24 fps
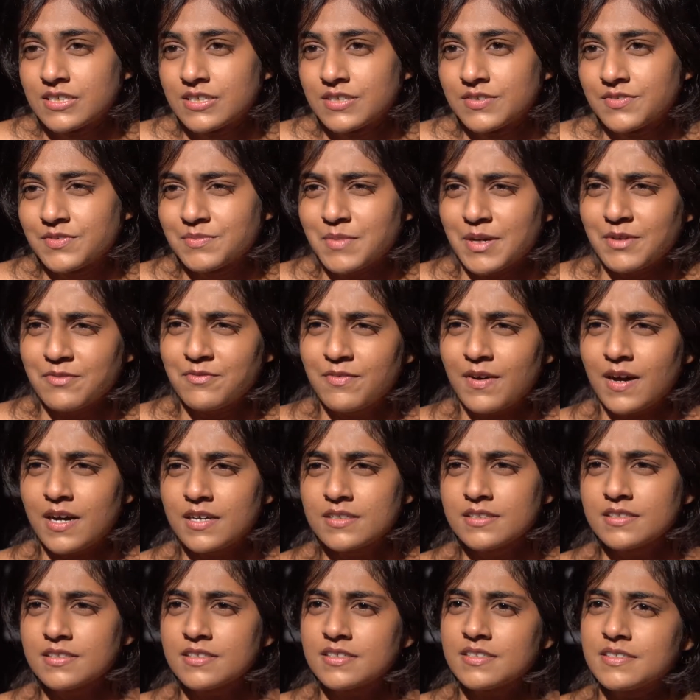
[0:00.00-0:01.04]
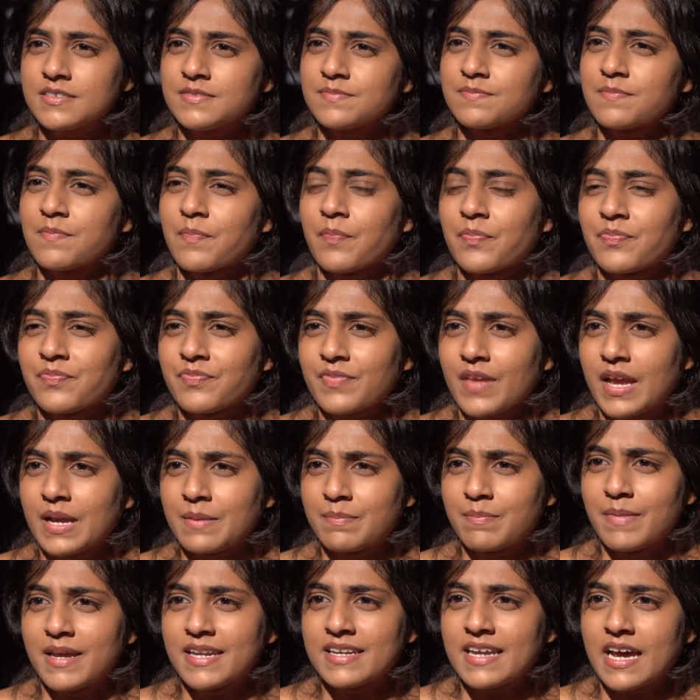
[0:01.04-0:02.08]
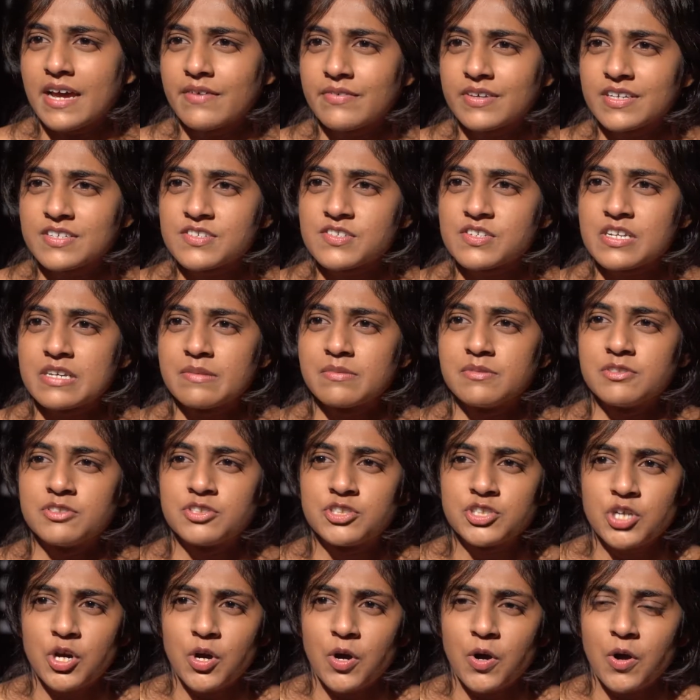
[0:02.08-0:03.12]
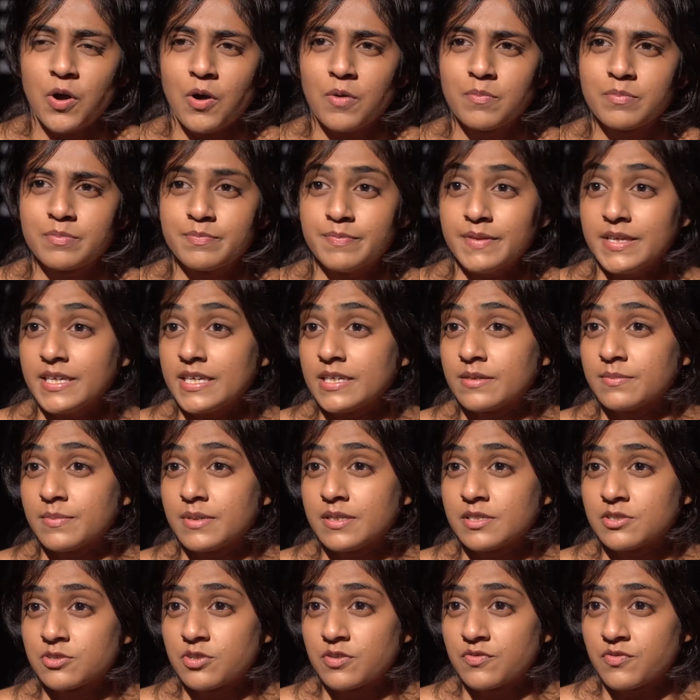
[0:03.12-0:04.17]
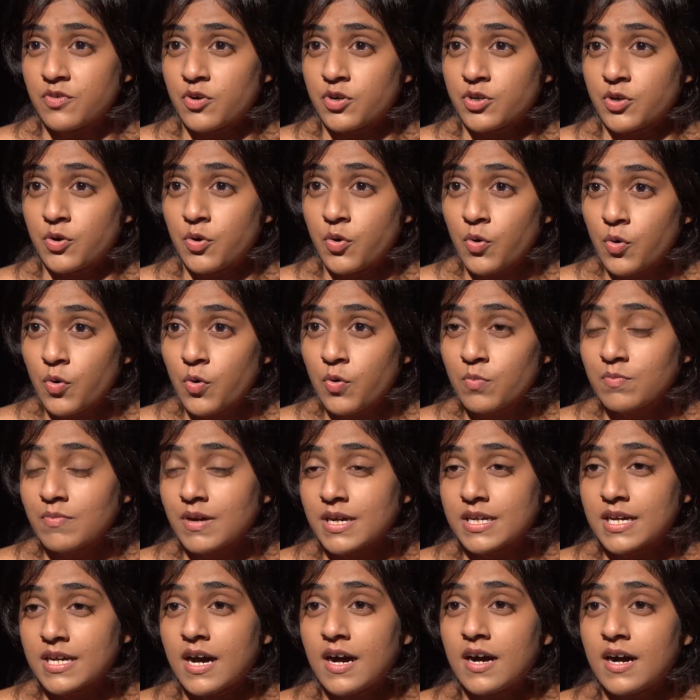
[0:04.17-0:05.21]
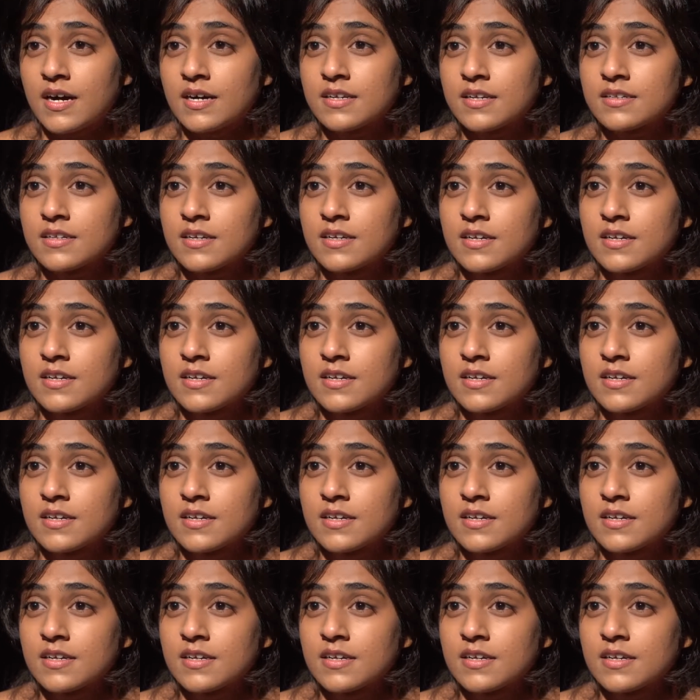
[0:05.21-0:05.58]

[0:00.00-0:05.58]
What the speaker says: For my father, it meant having a stable job, being able to afford a home, a car,